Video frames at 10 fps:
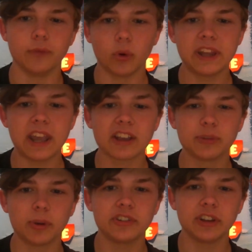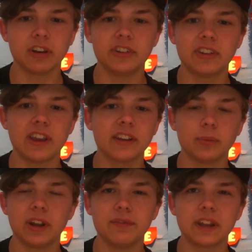for the Xbox Series X
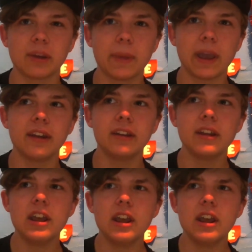when I think about it.